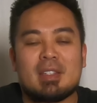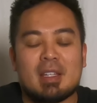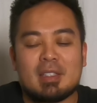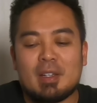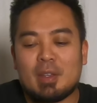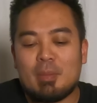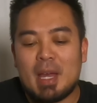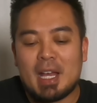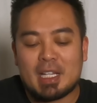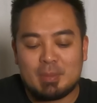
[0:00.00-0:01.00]
testing on the
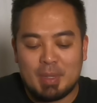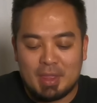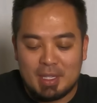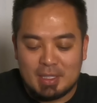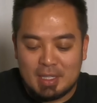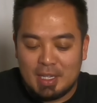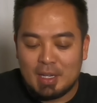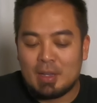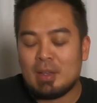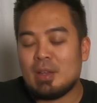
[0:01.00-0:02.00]
Maxx, but this
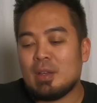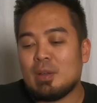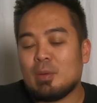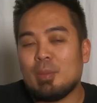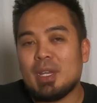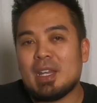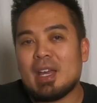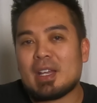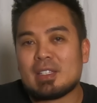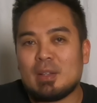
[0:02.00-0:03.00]
thing will be
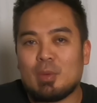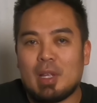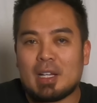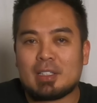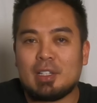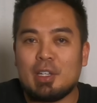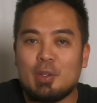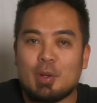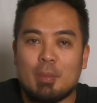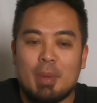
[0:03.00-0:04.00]
next, and we'll actually do
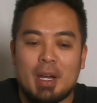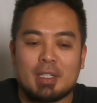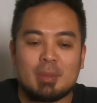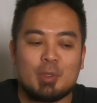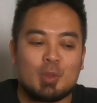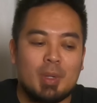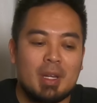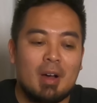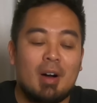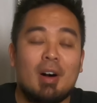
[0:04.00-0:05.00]
a comparison between
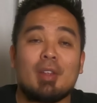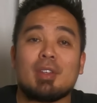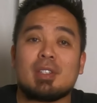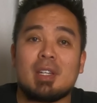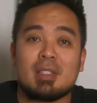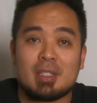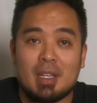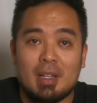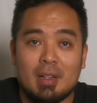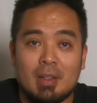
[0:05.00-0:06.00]
all the 10
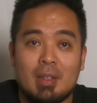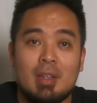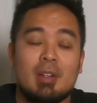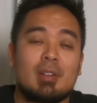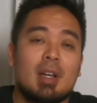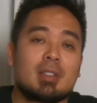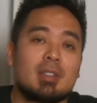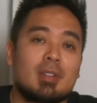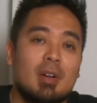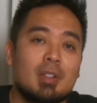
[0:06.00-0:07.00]
scale
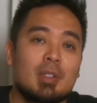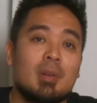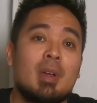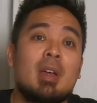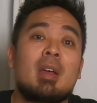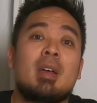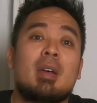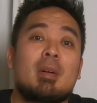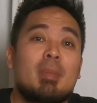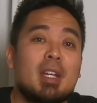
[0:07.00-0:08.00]
Traxxas cars. So
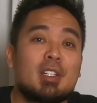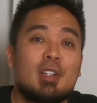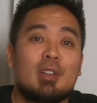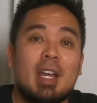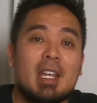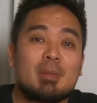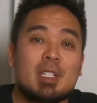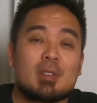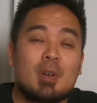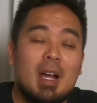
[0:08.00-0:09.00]
make sure you like and
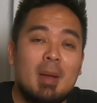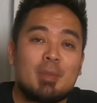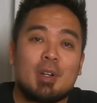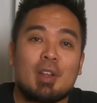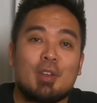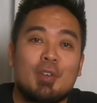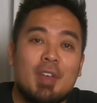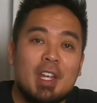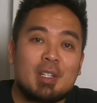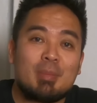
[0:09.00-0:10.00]
subscribe, turn on the
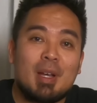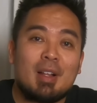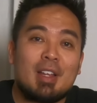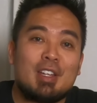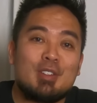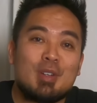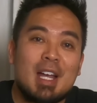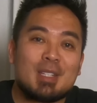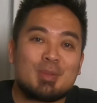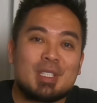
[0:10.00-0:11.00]
notification bell, and you
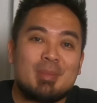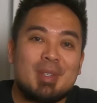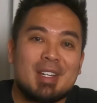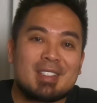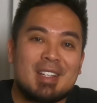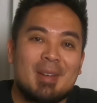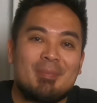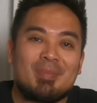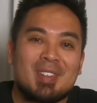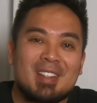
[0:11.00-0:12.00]
guys will see me next time.
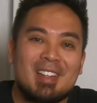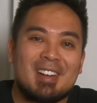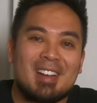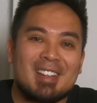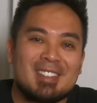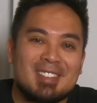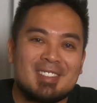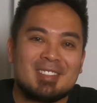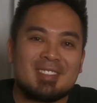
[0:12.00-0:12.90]
Later, guys.